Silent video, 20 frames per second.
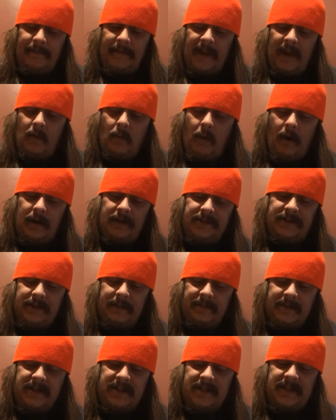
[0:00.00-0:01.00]
He wants
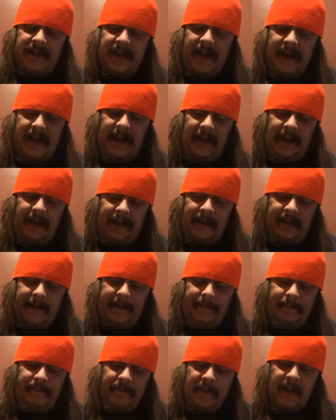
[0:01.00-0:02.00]
some steak.
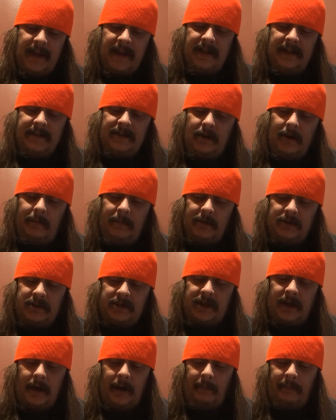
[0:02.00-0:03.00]
He's
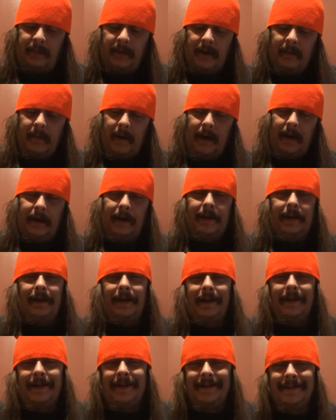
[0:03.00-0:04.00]
almost humping my
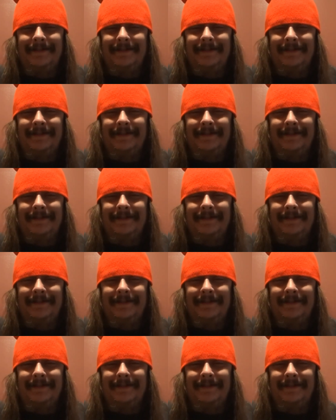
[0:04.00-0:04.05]
leg.